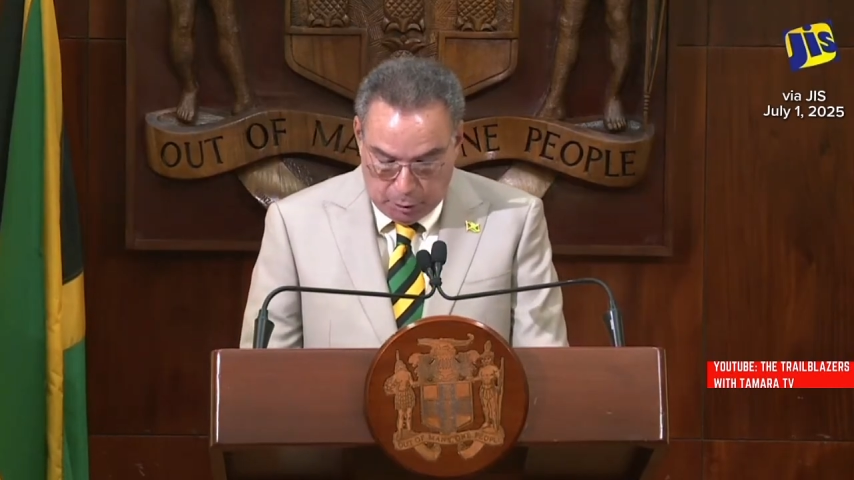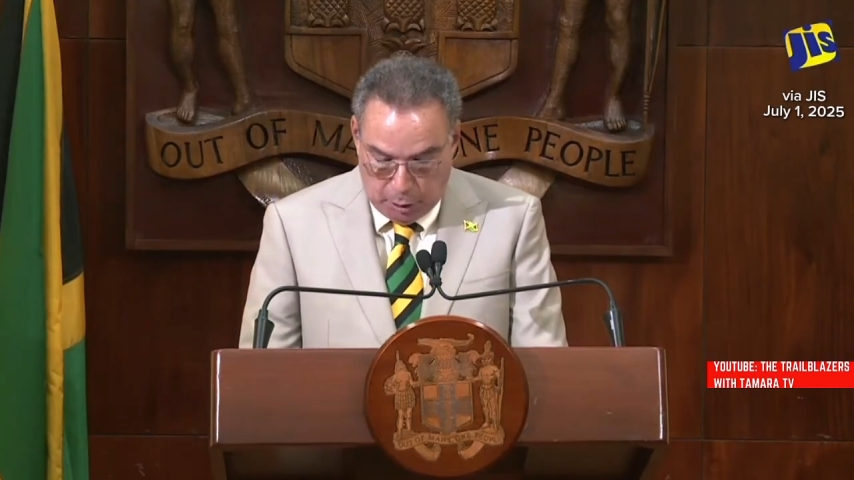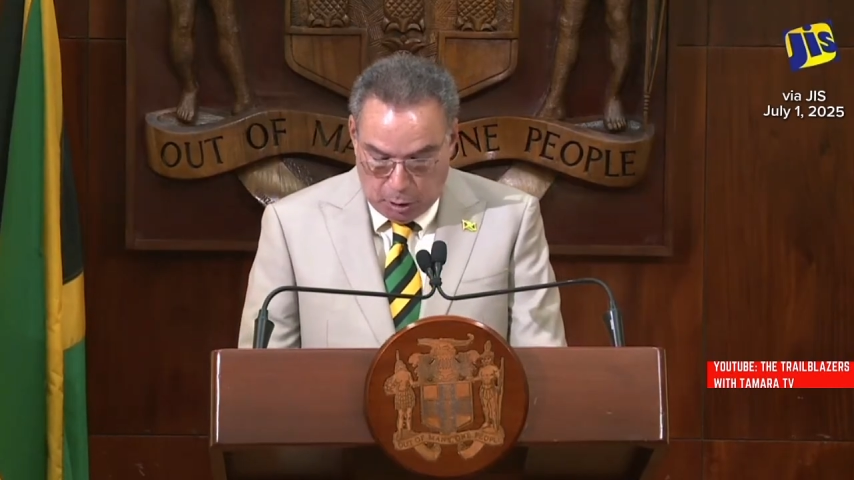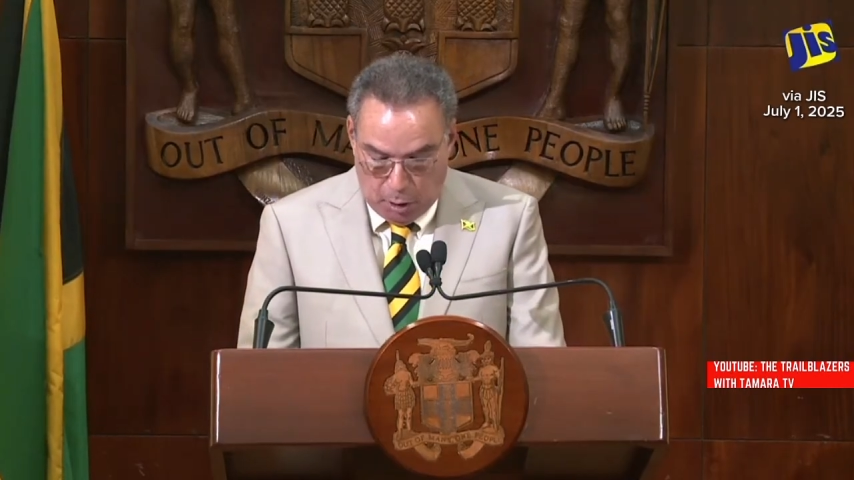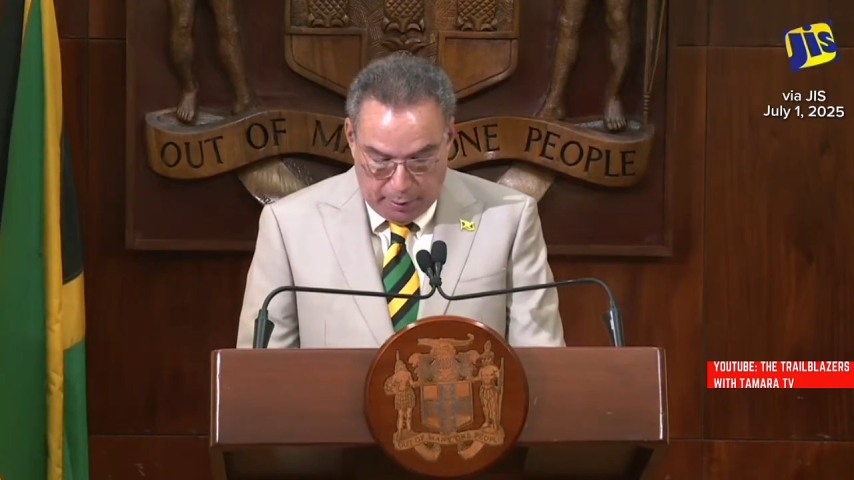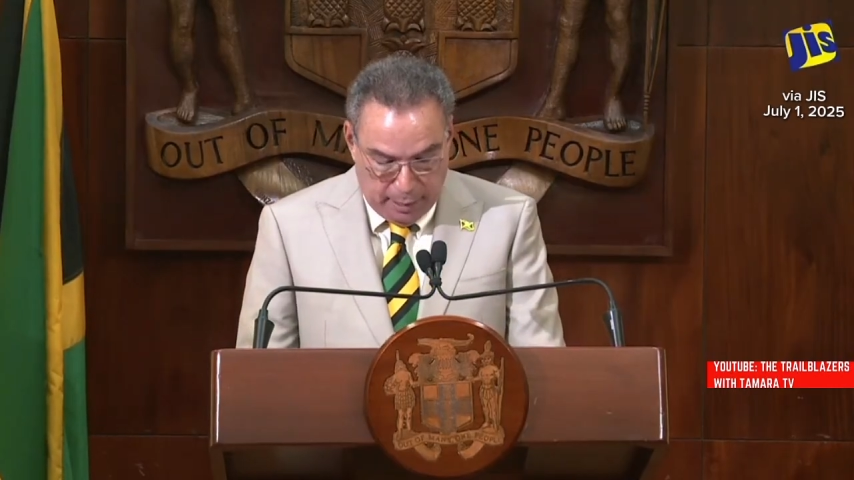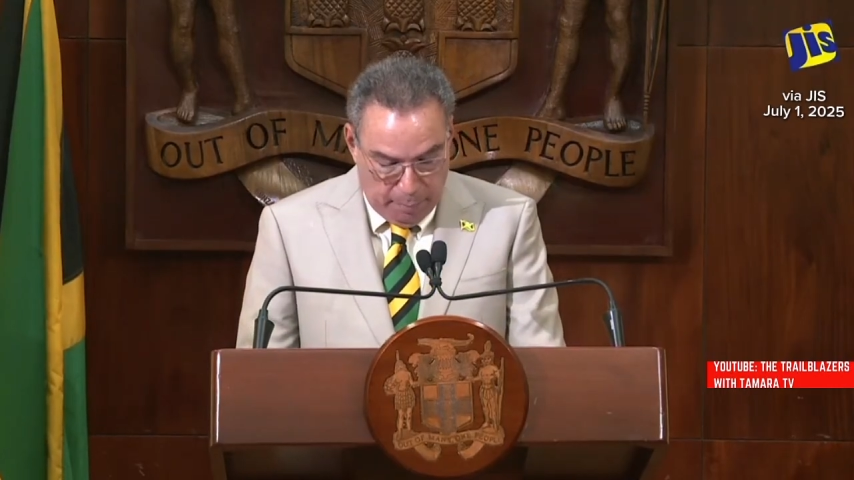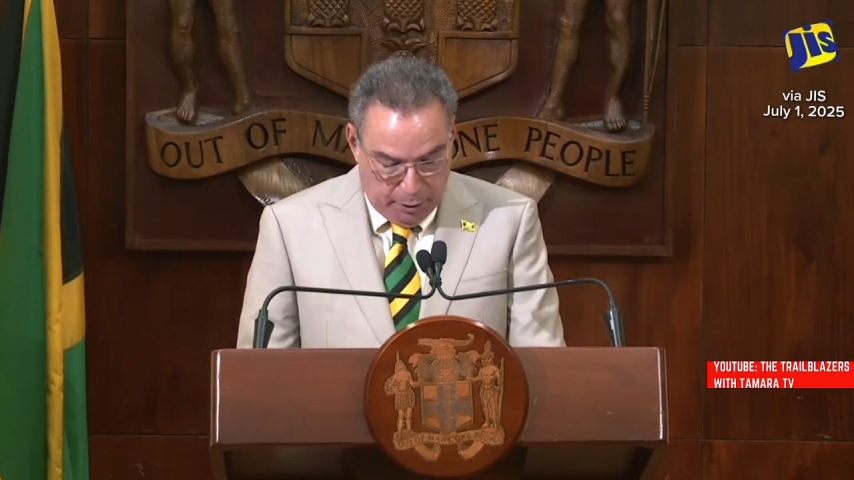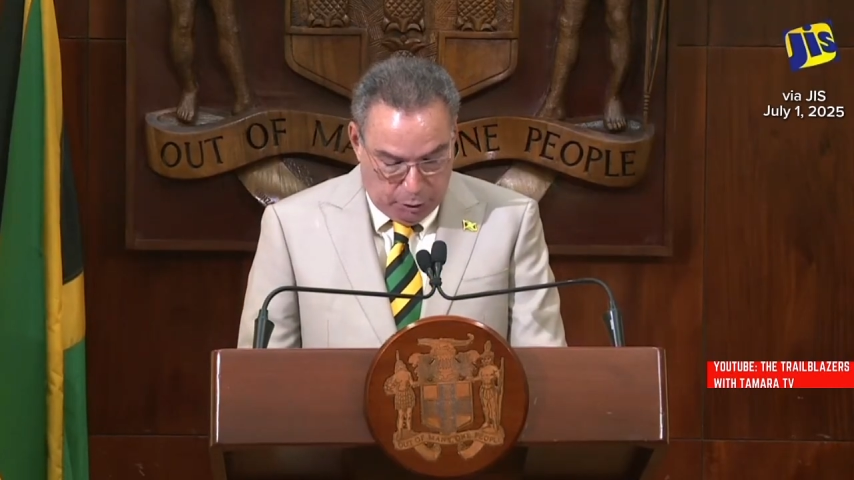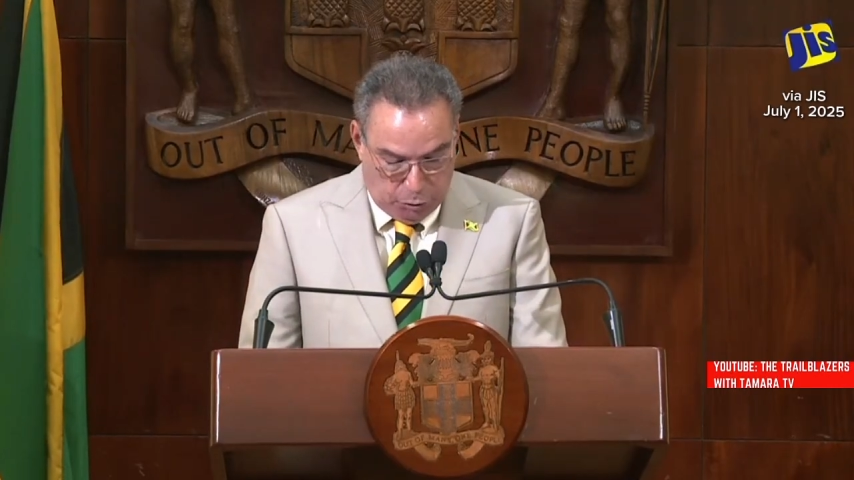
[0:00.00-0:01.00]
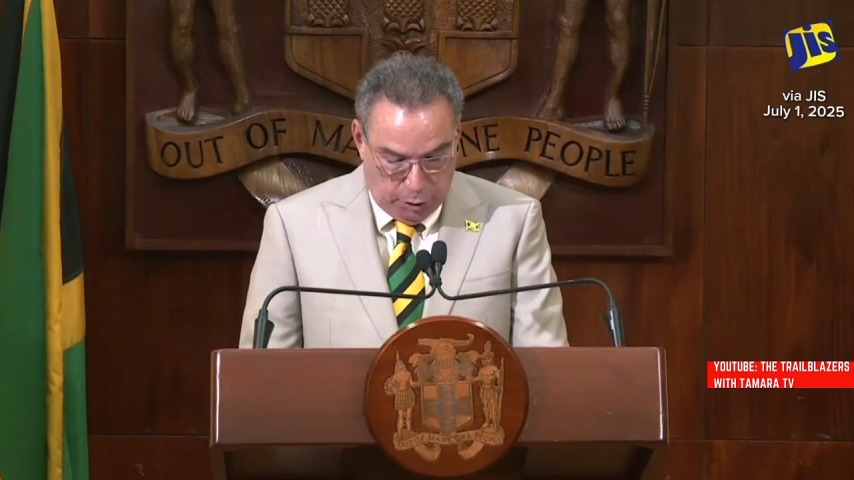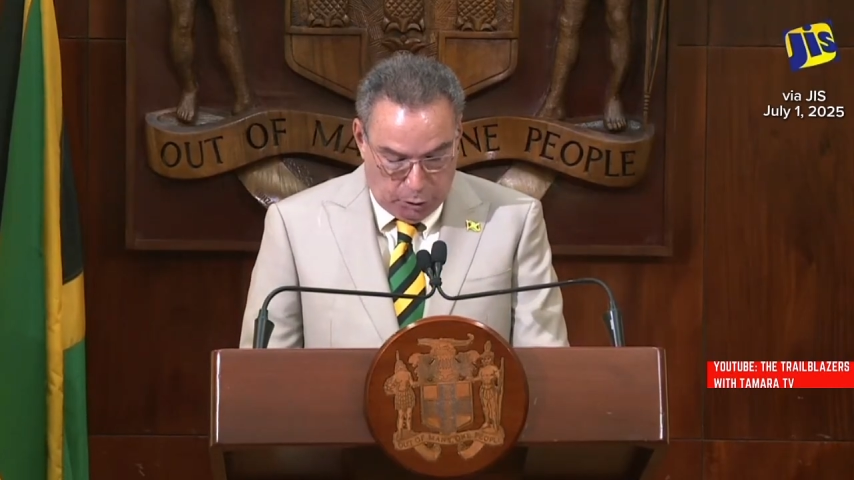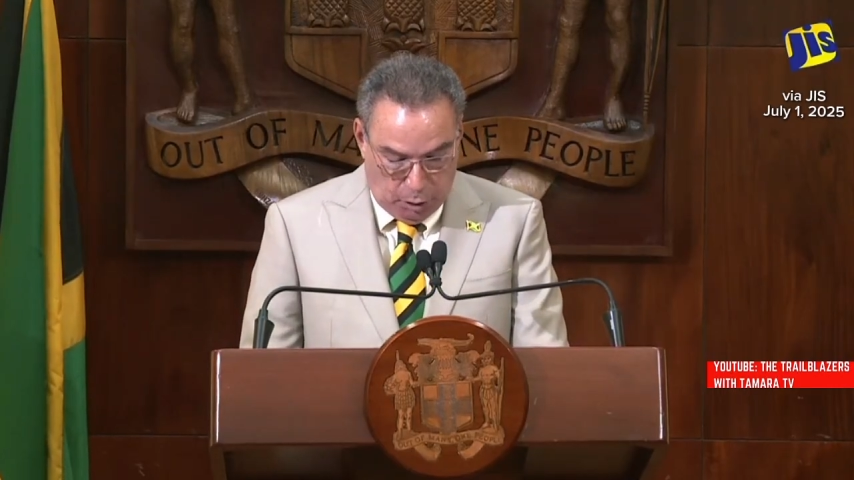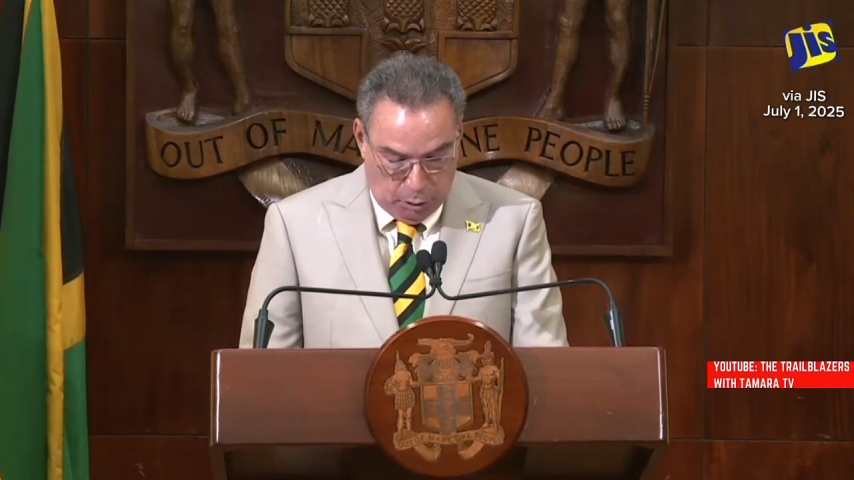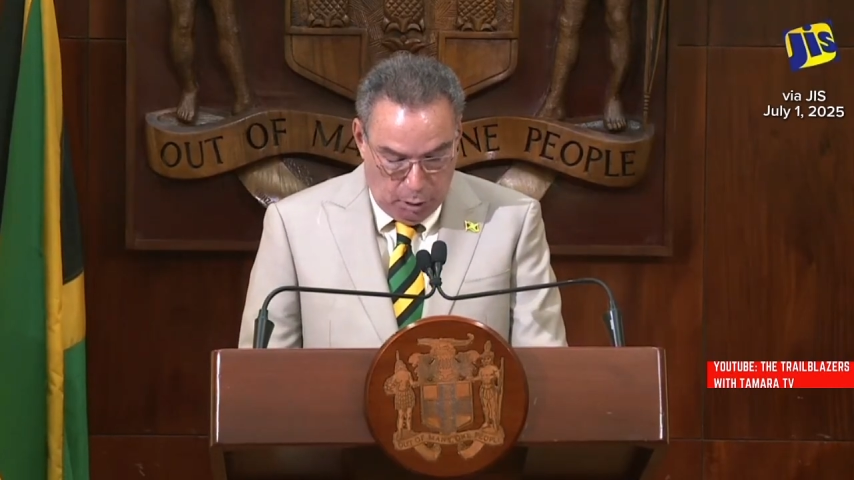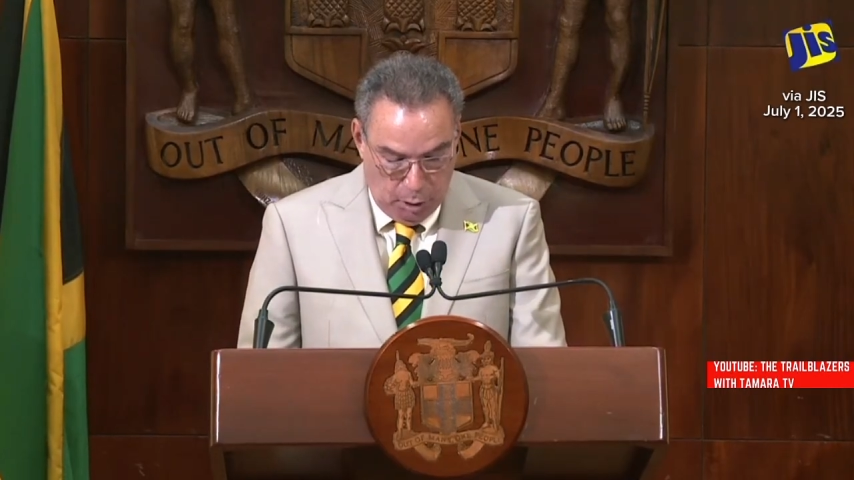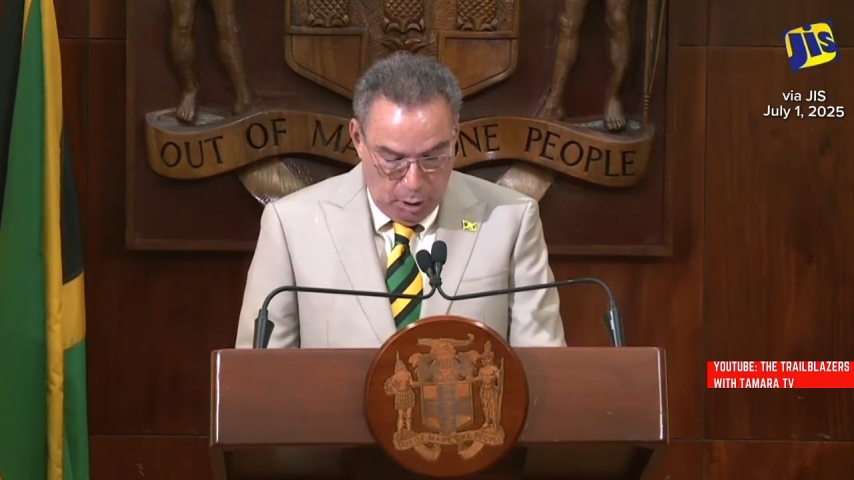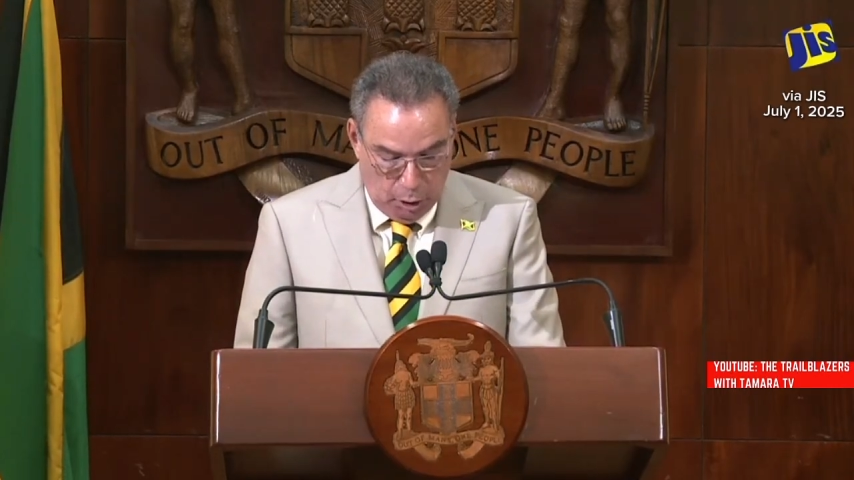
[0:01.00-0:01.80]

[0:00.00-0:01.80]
to the current administration